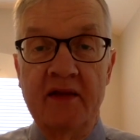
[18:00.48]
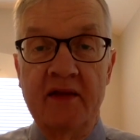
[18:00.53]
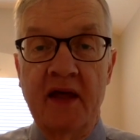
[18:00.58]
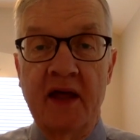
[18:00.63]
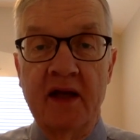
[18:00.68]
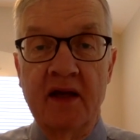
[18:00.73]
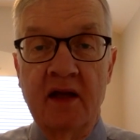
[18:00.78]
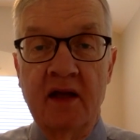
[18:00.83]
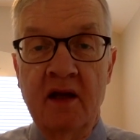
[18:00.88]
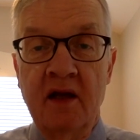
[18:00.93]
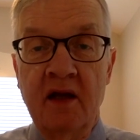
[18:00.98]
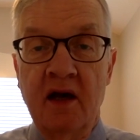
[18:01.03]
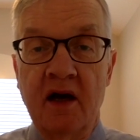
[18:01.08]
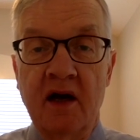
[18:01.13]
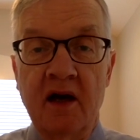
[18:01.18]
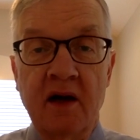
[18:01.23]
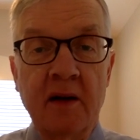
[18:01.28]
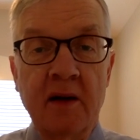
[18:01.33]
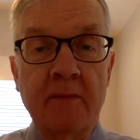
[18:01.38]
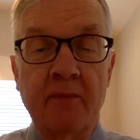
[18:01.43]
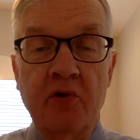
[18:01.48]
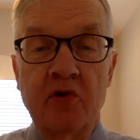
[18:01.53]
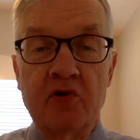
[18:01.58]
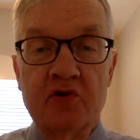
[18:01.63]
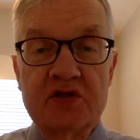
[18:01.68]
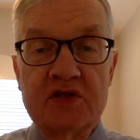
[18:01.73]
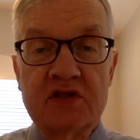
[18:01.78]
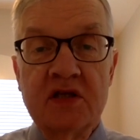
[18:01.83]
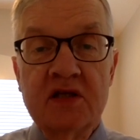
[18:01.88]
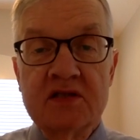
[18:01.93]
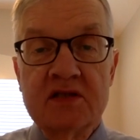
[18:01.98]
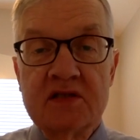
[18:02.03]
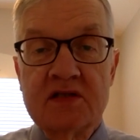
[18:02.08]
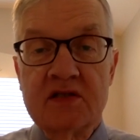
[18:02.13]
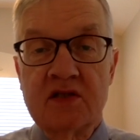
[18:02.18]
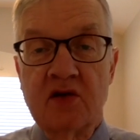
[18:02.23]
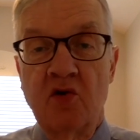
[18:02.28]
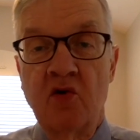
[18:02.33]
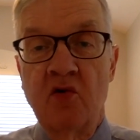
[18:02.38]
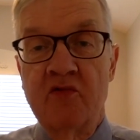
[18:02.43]
that persists
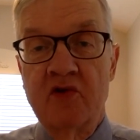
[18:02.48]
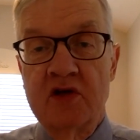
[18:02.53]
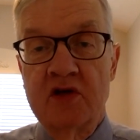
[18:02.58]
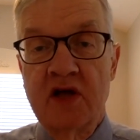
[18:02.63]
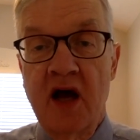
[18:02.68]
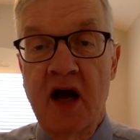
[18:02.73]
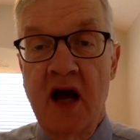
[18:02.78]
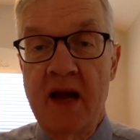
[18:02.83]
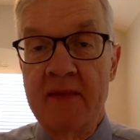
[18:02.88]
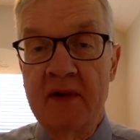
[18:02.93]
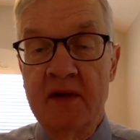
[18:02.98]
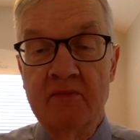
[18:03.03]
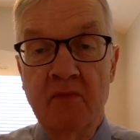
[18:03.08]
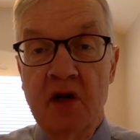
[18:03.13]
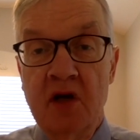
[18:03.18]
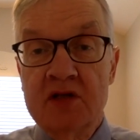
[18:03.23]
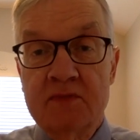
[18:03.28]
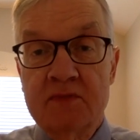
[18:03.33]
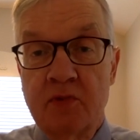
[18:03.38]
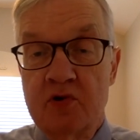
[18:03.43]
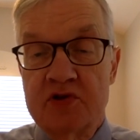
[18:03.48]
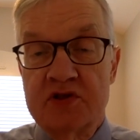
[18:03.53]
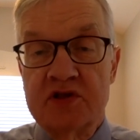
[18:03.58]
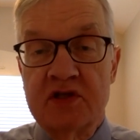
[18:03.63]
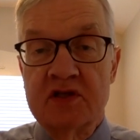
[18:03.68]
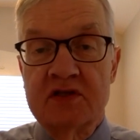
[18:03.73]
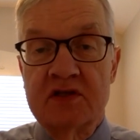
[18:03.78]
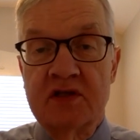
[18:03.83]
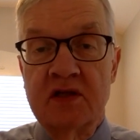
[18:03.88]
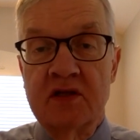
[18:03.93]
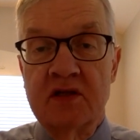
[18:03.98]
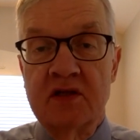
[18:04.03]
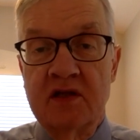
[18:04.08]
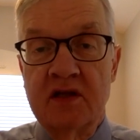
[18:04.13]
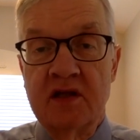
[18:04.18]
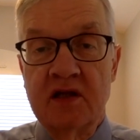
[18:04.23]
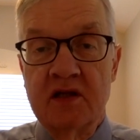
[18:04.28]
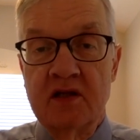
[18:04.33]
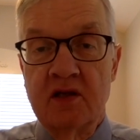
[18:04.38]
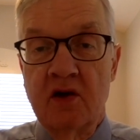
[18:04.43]
over time. It must persist into
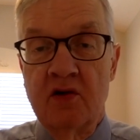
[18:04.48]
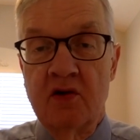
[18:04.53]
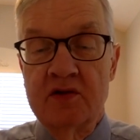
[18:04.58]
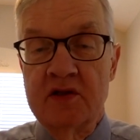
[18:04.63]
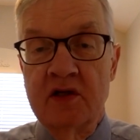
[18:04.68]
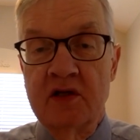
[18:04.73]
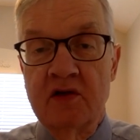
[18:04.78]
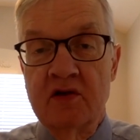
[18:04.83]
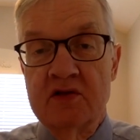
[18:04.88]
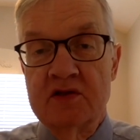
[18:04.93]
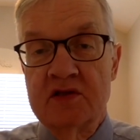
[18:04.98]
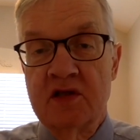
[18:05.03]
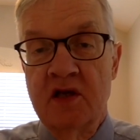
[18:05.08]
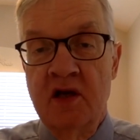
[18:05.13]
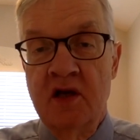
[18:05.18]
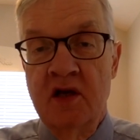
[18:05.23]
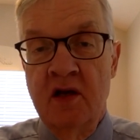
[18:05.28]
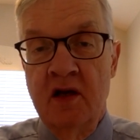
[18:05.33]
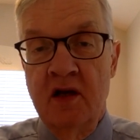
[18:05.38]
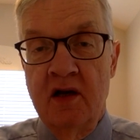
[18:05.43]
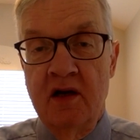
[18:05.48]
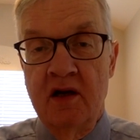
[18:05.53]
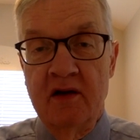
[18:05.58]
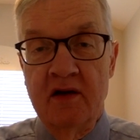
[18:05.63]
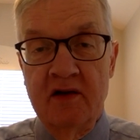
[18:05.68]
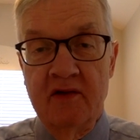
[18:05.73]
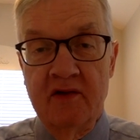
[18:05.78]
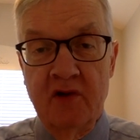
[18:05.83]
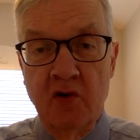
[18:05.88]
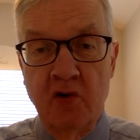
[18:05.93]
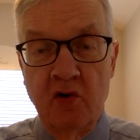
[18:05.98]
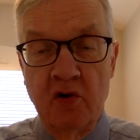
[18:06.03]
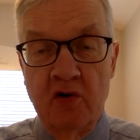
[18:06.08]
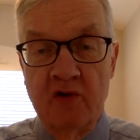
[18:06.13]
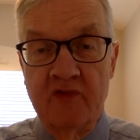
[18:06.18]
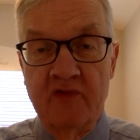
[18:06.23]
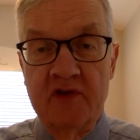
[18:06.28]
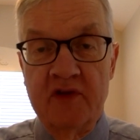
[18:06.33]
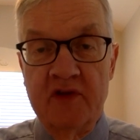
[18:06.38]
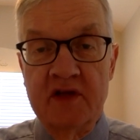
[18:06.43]
the adult years in order
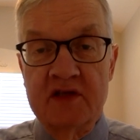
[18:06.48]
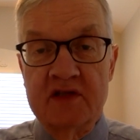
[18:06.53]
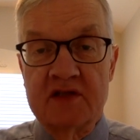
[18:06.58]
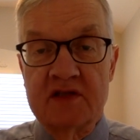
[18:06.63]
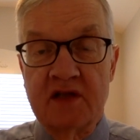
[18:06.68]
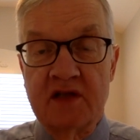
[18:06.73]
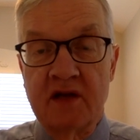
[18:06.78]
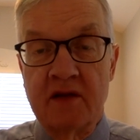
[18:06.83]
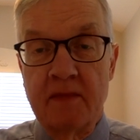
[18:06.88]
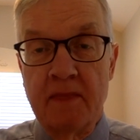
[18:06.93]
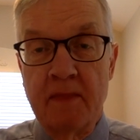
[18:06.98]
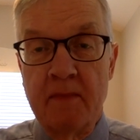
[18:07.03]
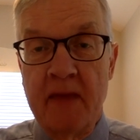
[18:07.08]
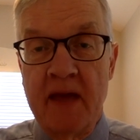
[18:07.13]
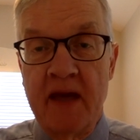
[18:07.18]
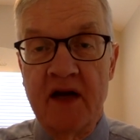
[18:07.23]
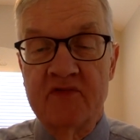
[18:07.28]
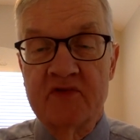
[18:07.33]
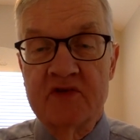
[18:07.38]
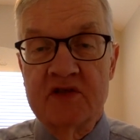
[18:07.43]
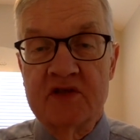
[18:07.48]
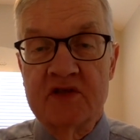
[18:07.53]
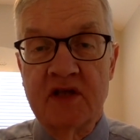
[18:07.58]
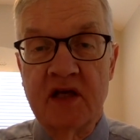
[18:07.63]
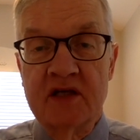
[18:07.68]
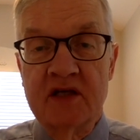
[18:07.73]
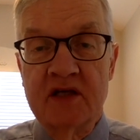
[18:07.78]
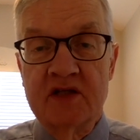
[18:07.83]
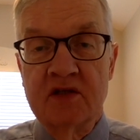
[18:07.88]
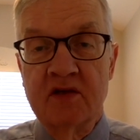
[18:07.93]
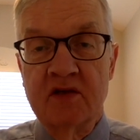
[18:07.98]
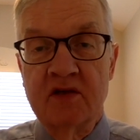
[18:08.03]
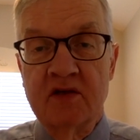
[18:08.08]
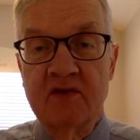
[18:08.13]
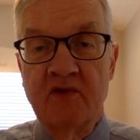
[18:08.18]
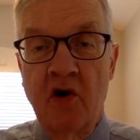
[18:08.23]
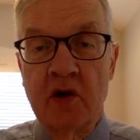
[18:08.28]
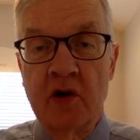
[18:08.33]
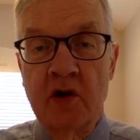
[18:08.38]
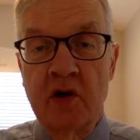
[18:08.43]
for this manifestation
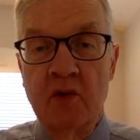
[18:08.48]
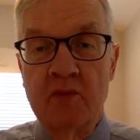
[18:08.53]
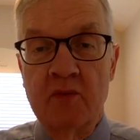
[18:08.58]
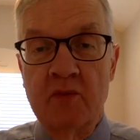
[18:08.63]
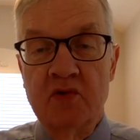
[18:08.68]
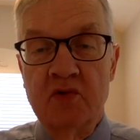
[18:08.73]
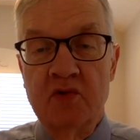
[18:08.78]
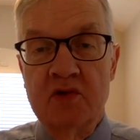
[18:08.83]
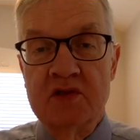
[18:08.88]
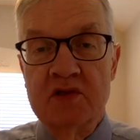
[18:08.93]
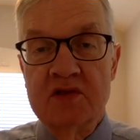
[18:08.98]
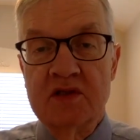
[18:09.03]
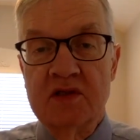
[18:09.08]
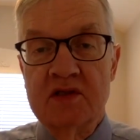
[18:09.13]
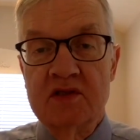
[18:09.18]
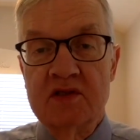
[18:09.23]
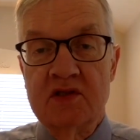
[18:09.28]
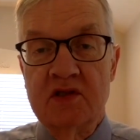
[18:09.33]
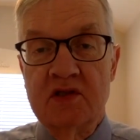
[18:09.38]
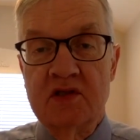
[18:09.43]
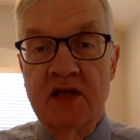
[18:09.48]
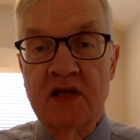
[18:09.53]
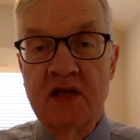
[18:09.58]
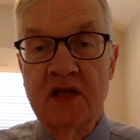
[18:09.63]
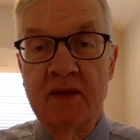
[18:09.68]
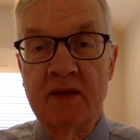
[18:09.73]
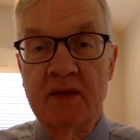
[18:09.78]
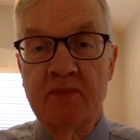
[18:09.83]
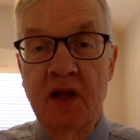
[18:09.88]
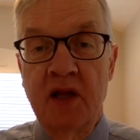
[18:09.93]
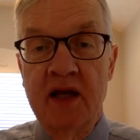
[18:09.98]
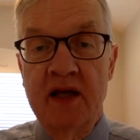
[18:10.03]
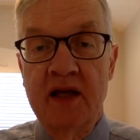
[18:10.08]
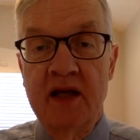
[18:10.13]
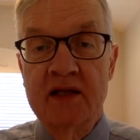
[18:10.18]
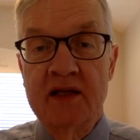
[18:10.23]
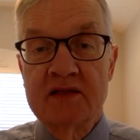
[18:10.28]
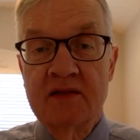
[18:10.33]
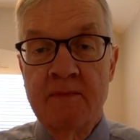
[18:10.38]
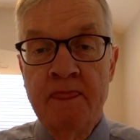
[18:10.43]
of autoimmune disease to take
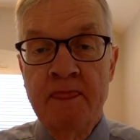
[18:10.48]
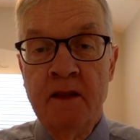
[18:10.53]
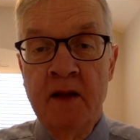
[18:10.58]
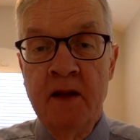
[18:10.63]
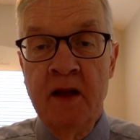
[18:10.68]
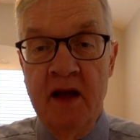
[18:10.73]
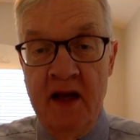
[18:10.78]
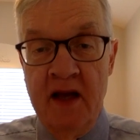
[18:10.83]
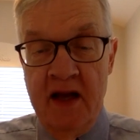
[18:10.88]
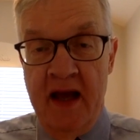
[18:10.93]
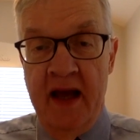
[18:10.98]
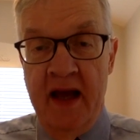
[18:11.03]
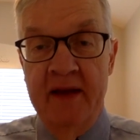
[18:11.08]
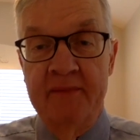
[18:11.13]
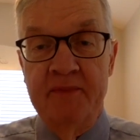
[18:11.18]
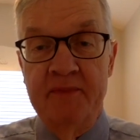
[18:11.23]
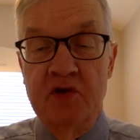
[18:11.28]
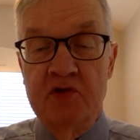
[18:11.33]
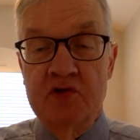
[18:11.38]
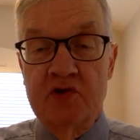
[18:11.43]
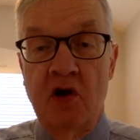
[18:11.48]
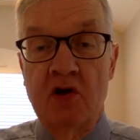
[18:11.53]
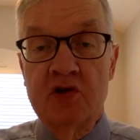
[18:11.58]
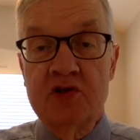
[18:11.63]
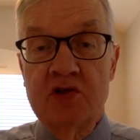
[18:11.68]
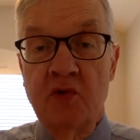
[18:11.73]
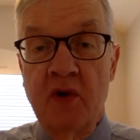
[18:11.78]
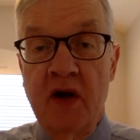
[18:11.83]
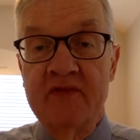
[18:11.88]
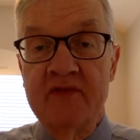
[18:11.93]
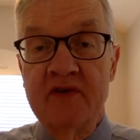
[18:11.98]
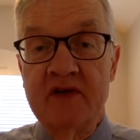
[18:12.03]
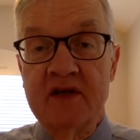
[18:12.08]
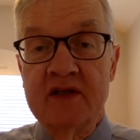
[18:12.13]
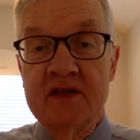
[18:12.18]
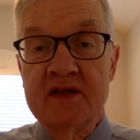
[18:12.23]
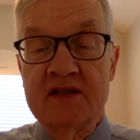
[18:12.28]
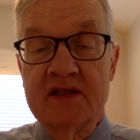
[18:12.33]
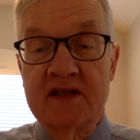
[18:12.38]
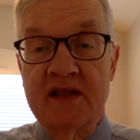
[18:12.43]
place. And there's also
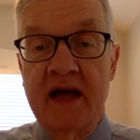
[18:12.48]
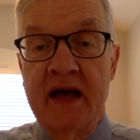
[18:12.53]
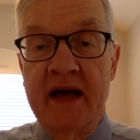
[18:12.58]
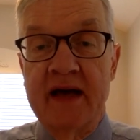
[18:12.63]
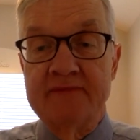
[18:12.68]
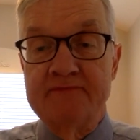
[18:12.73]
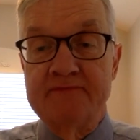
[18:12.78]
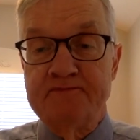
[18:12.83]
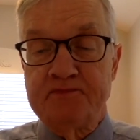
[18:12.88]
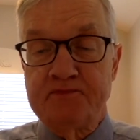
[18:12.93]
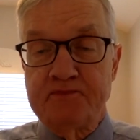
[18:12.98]
evidence that